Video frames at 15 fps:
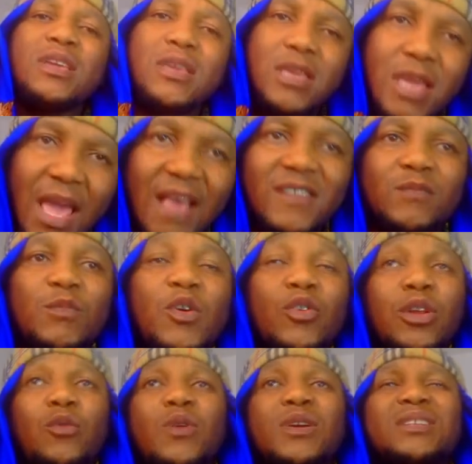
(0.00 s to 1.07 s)
Yes, because
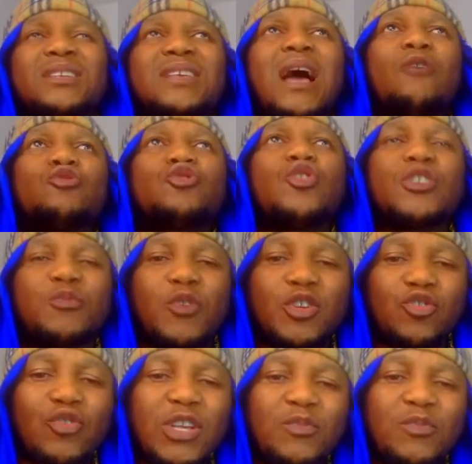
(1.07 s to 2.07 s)
the question is, how do you know exponential rule?